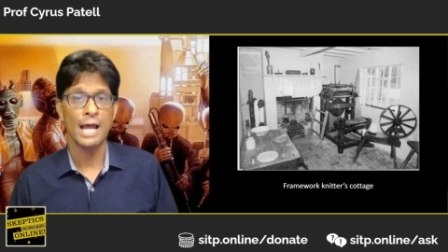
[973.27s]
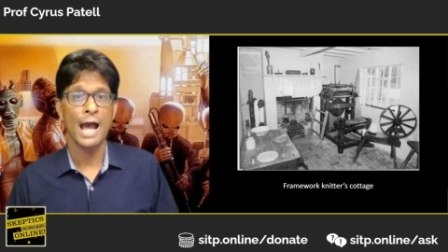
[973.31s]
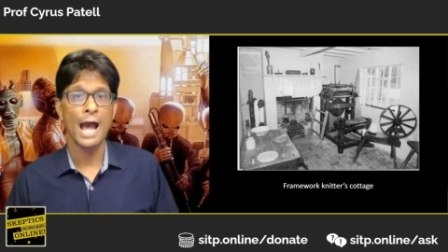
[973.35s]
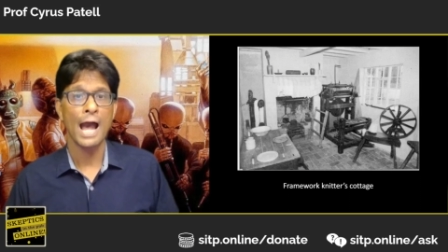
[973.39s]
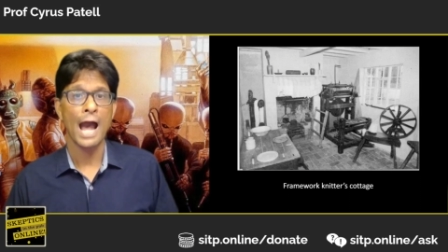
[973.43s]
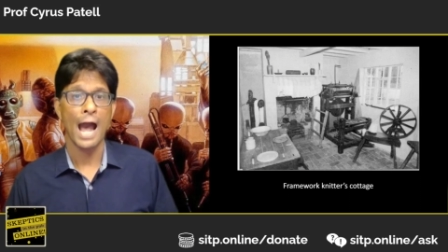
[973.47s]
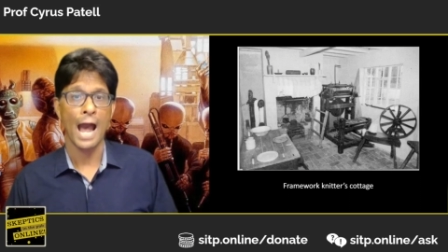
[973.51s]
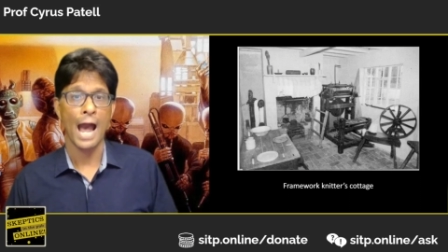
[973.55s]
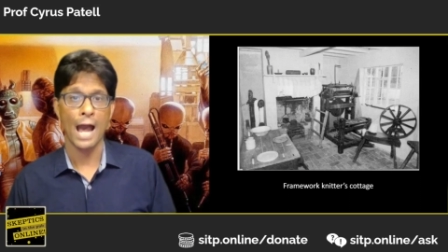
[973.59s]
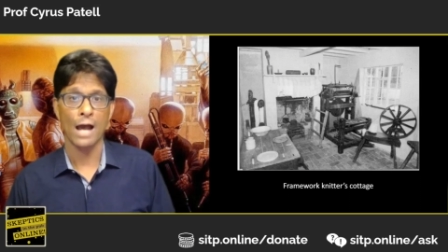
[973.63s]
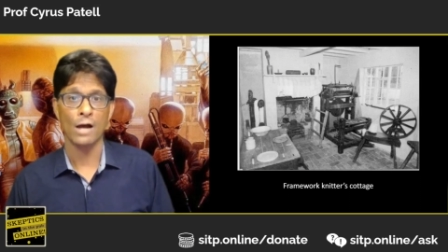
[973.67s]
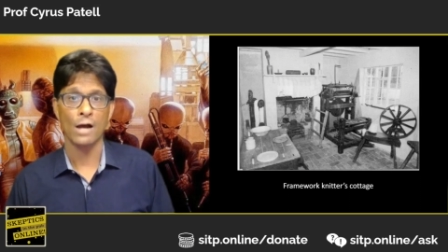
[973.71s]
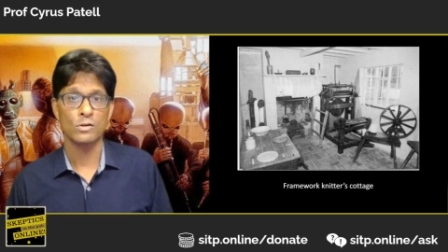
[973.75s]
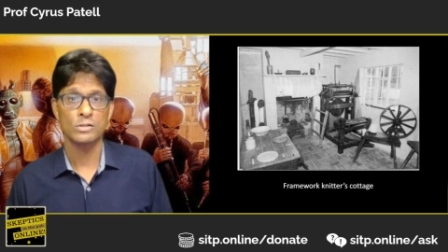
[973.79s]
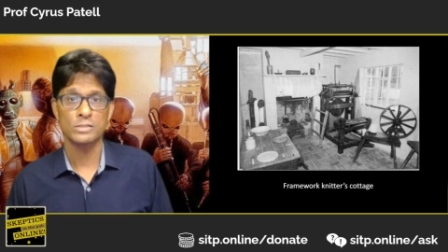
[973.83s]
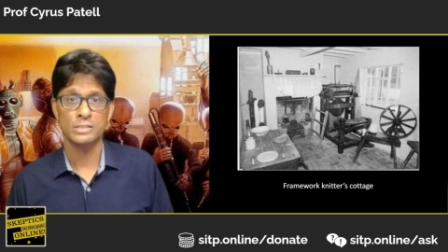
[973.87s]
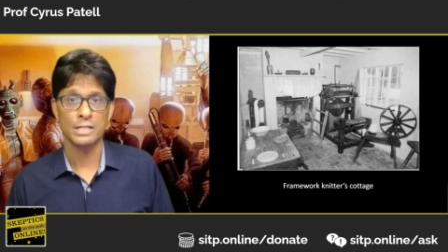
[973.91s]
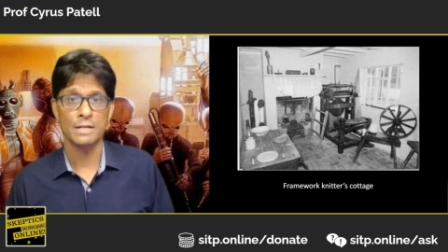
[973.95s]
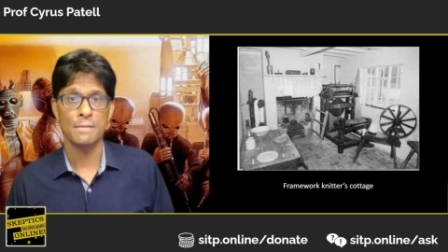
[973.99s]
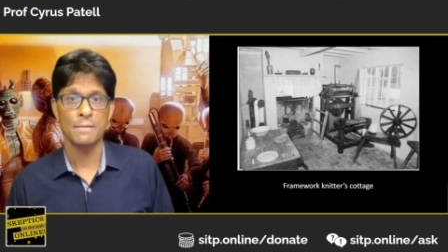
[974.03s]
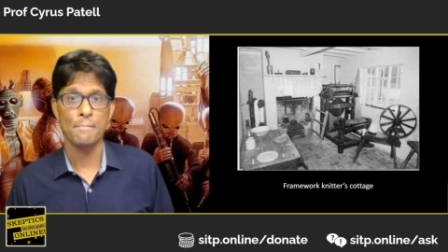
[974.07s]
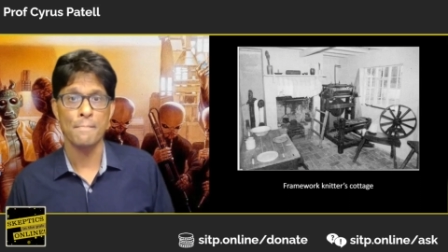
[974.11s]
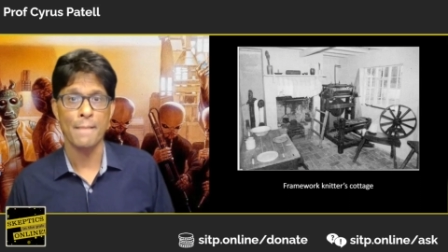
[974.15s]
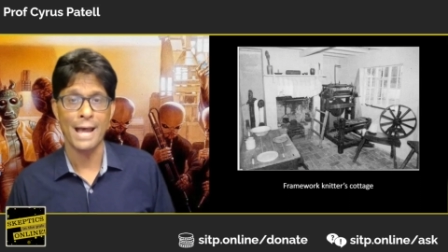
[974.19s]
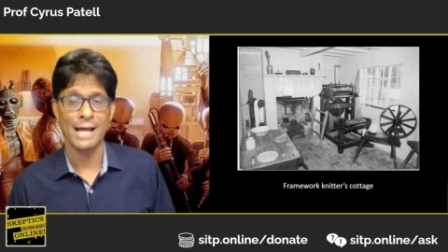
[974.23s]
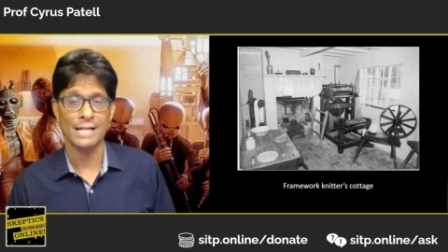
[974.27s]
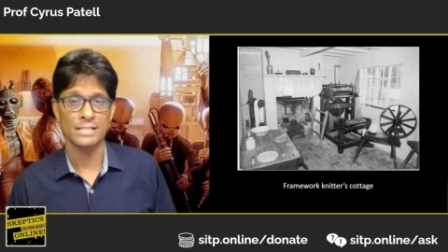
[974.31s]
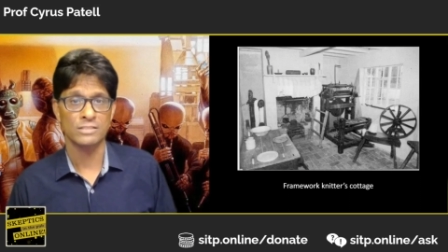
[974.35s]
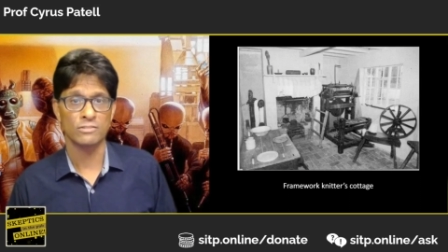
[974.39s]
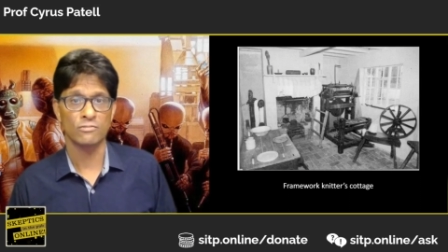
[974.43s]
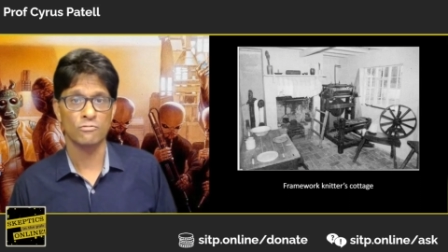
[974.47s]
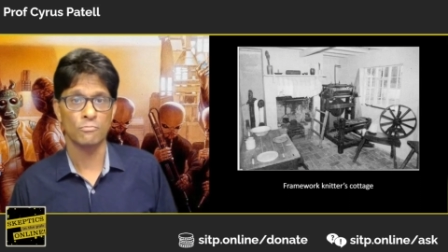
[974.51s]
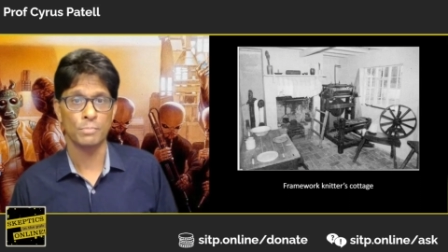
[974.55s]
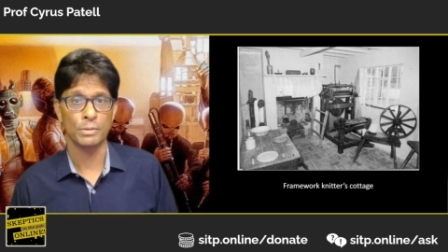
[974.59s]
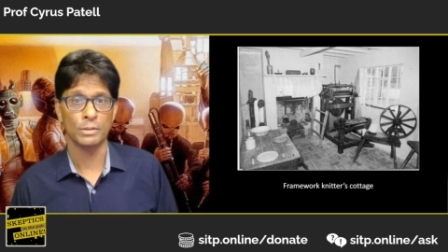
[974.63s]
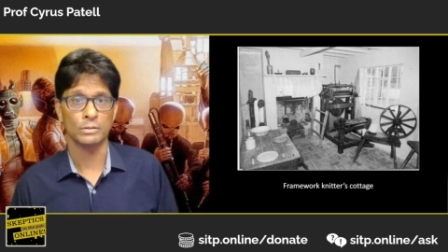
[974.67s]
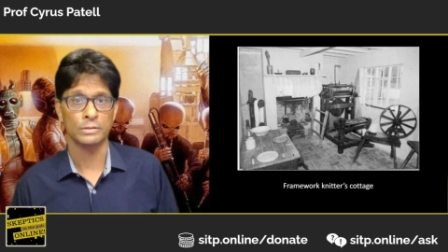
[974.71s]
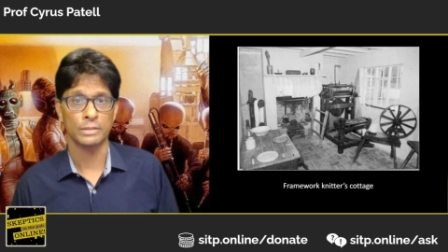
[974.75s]
housed in
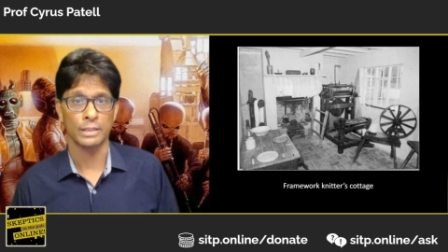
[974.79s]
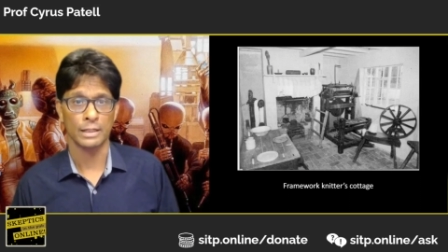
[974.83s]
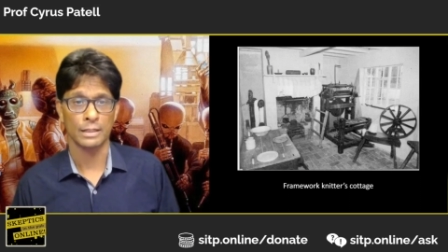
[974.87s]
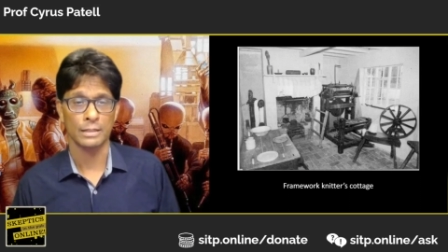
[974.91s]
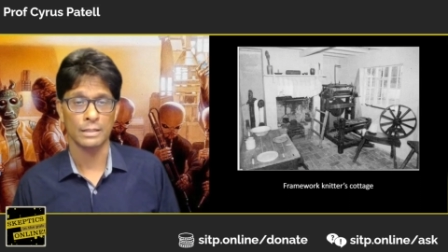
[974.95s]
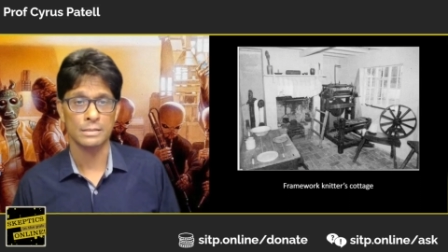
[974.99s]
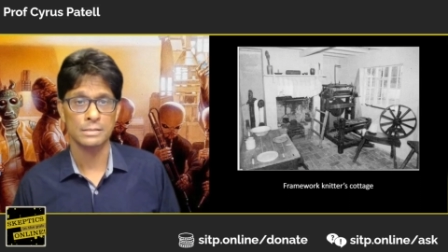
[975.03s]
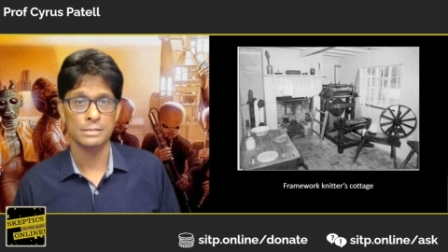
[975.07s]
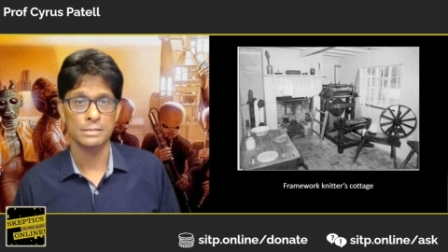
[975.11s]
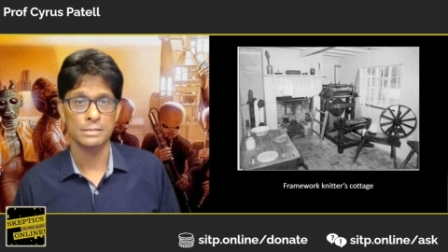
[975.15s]
massive buildings.